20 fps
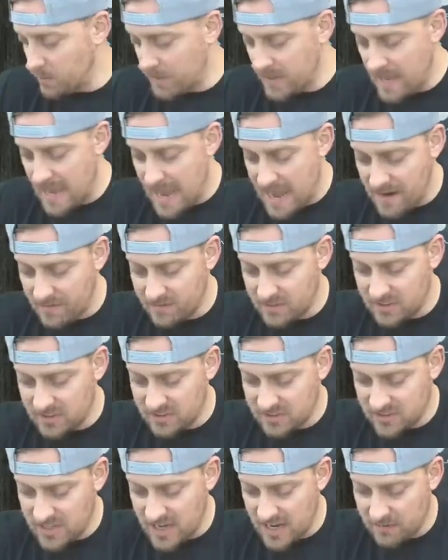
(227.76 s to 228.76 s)
we have the
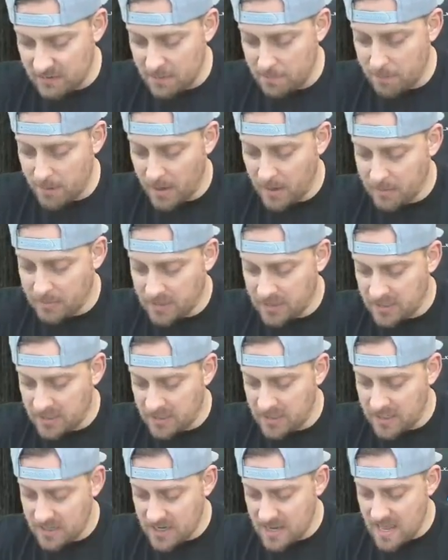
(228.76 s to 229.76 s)
scary
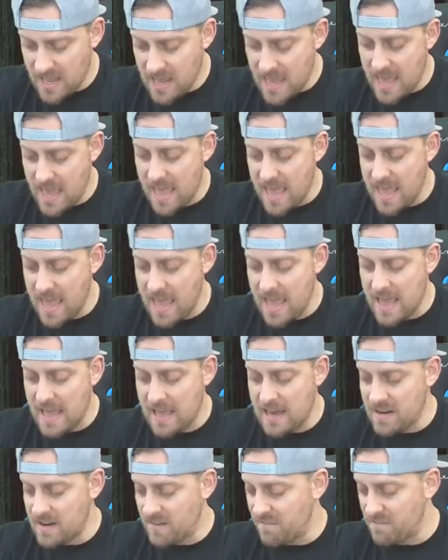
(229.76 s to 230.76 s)
pumpkin
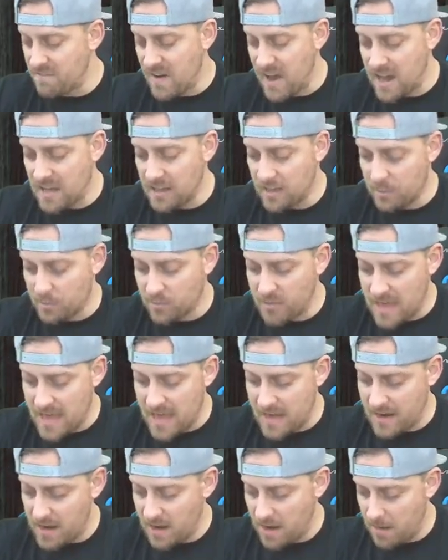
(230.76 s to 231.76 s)
and follow
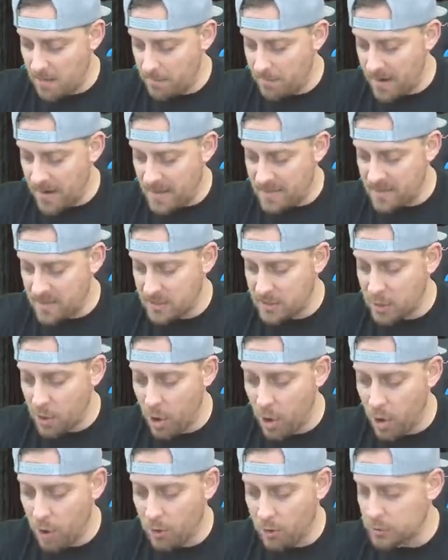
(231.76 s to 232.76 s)
that up by the
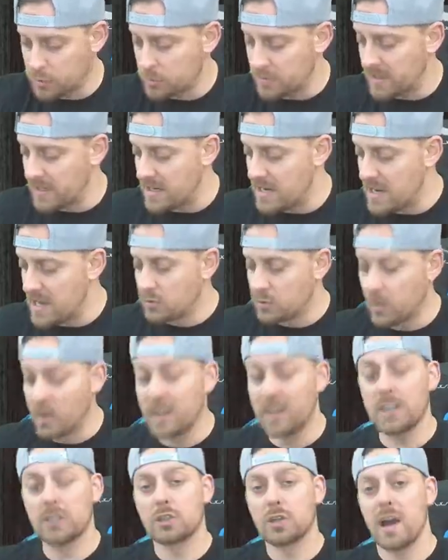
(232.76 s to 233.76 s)
cauldron. So I'm
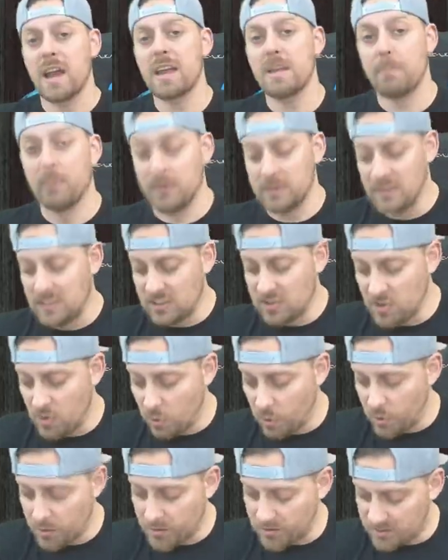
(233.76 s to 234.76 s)
going to try and put these in
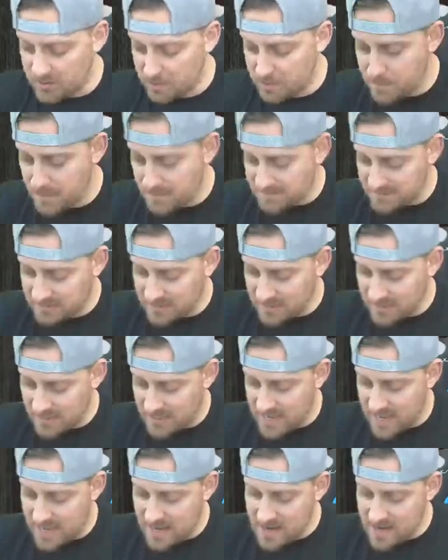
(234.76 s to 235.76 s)
order as best as I
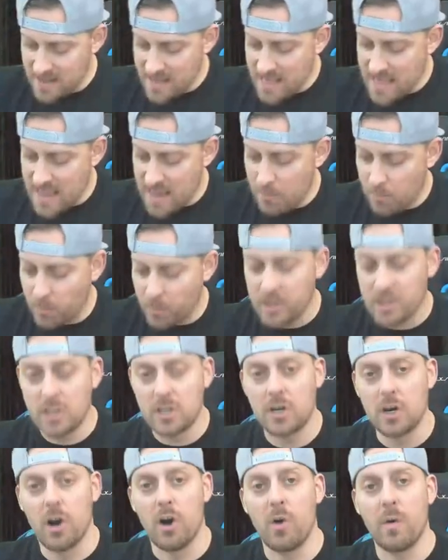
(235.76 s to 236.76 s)
can. And we're going to
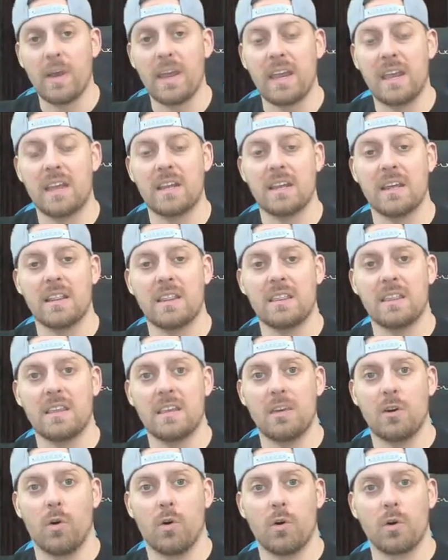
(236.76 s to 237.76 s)
go in
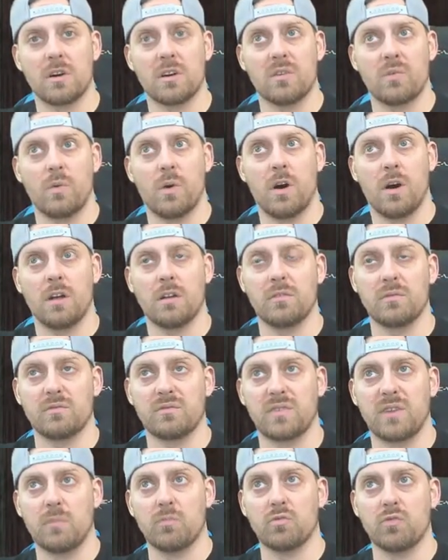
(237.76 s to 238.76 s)
the order, well,
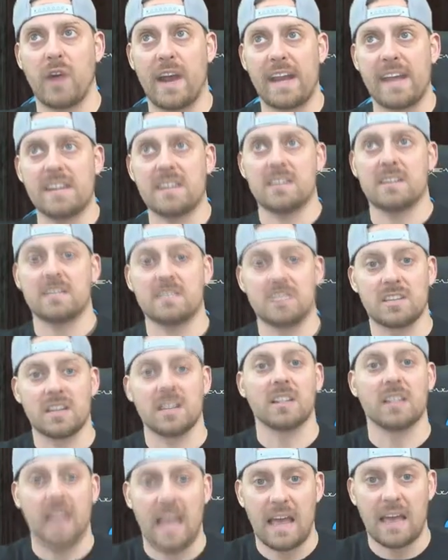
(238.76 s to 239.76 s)
from right to
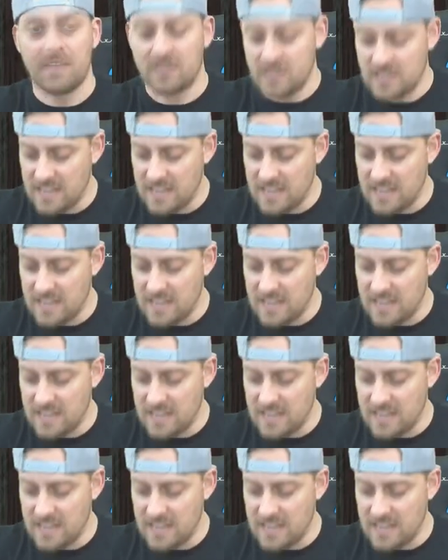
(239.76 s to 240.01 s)
left.